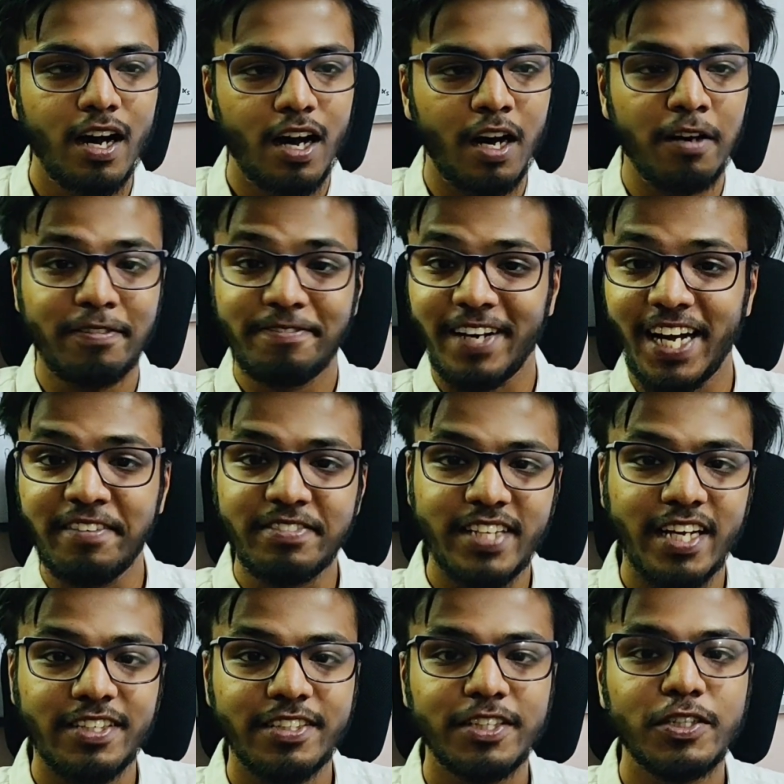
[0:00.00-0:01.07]
5
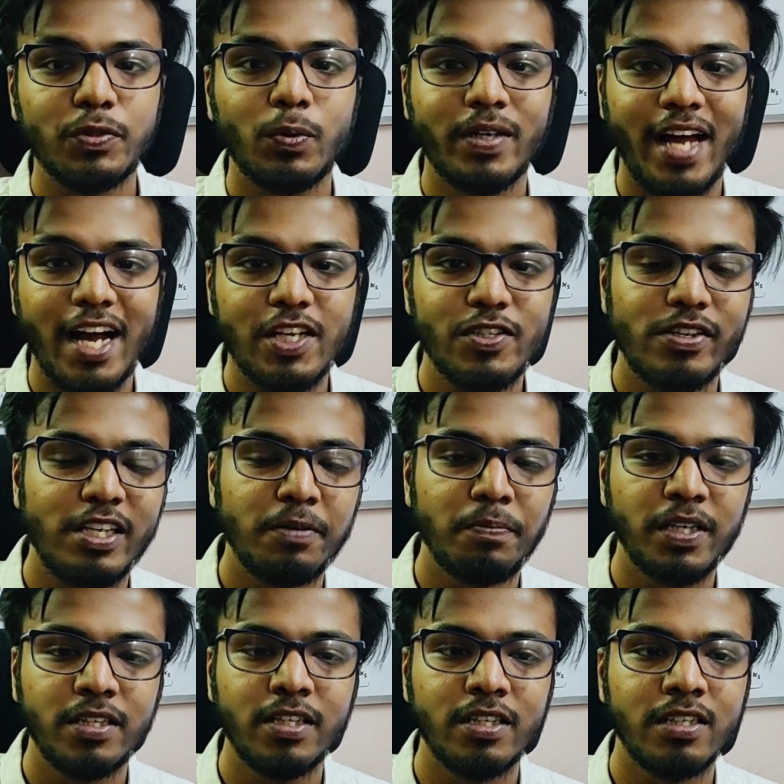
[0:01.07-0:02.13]
sections would actually
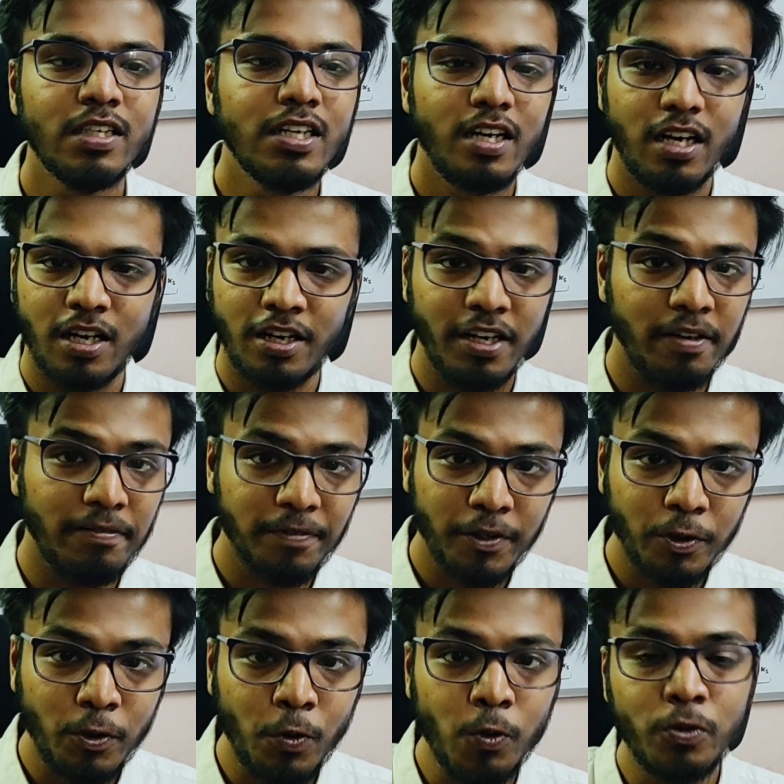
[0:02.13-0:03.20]
be the
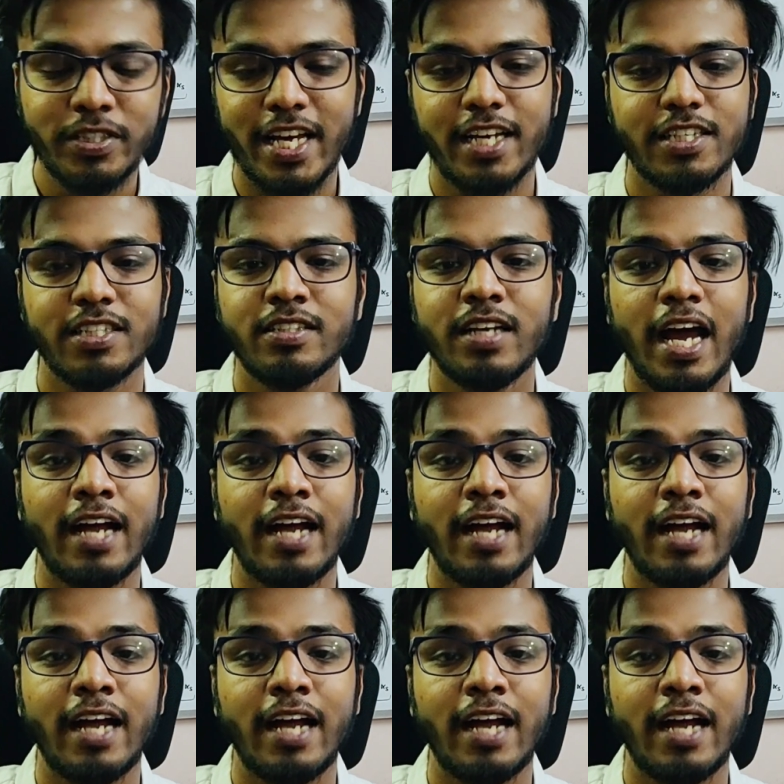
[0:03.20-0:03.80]
review section,